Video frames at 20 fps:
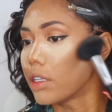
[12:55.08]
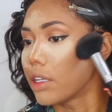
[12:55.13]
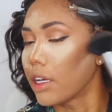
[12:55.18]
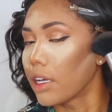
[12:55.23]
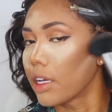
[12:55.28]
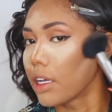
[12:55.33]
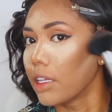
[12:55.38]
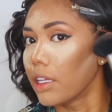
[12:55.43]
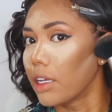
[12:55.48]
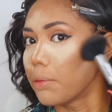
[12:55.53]

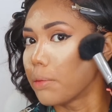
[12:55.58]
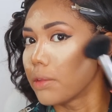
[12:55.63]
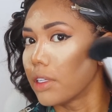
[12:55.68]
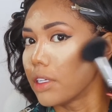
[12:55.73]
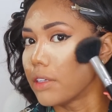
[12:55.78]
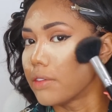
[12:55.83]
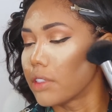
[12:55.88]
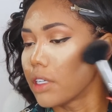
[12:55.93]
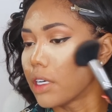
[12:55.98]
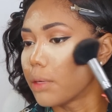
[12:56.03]
Like
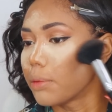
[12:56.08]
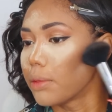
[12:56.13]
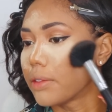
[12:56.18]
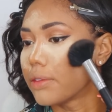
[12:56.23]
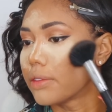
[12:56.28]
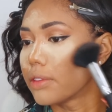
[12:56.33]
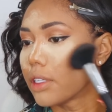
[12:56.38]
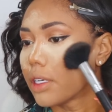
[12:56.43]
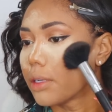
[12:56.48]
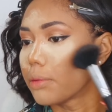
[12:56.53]
lift up,
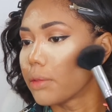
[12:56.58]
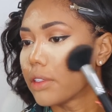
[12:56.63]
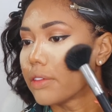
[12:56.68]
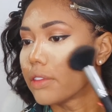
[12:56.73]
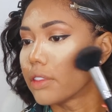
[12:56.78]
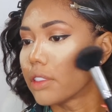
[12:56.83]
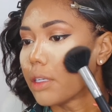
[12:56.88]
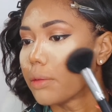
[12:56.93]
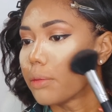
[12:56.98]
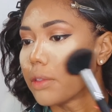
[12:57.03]
lift up,
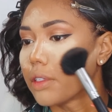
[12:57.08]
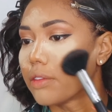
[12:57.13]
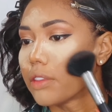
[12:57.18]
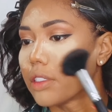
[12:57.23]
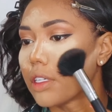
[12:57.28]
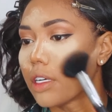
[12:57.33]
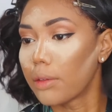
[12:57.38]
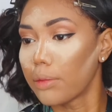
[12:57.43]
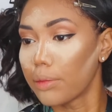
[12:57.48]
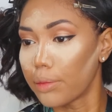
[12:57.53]
lift up,
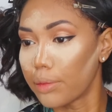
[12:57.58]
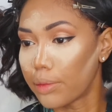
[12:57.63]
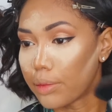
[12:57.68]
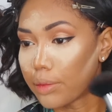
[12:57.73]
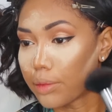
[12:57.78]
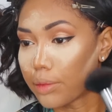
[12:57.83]
lift up.